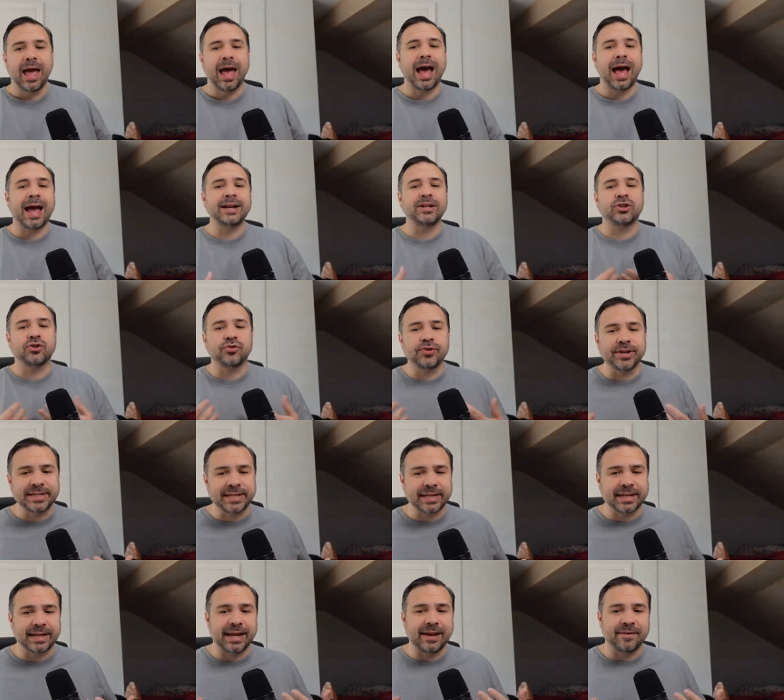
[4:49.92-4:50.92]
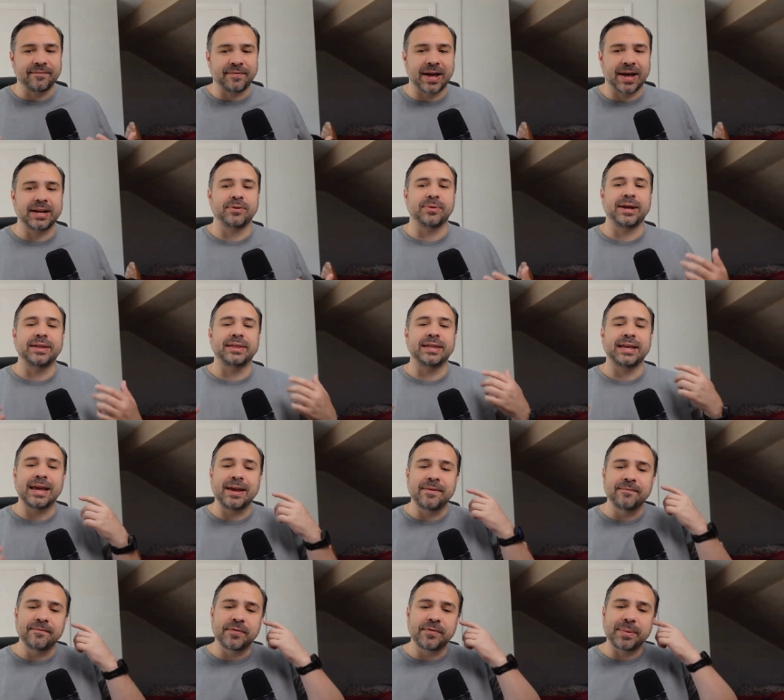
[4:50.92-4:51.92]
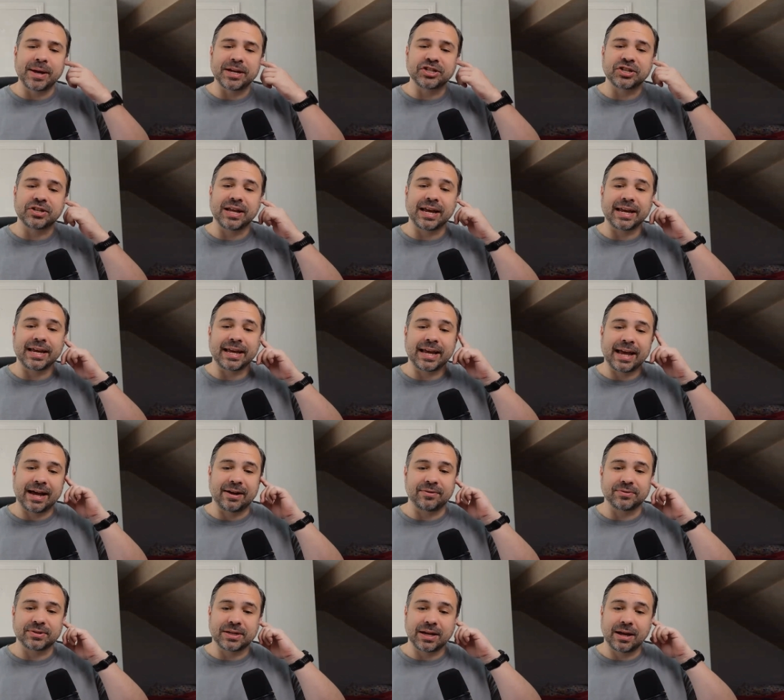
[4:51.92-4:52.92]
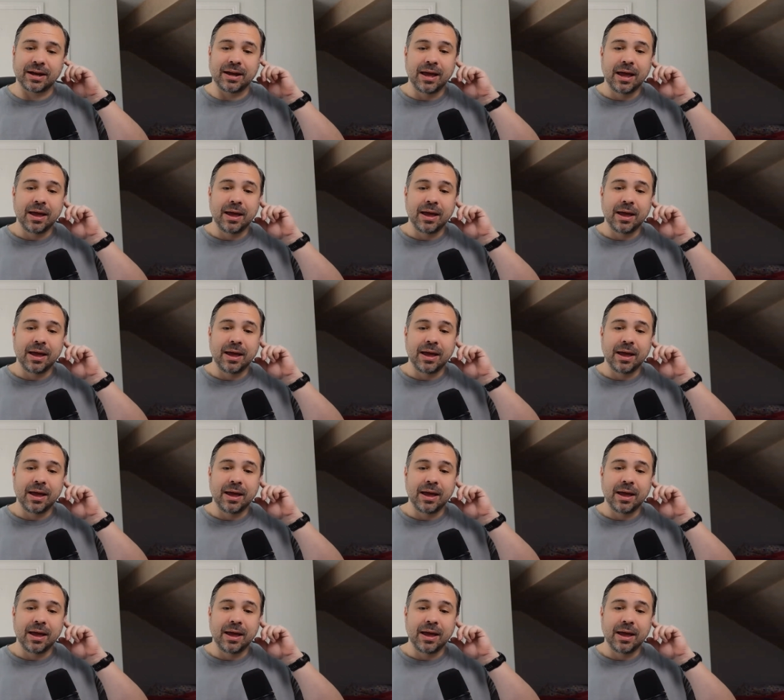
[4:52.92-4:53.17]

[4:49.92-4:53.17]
and critically evaluate the information they encounter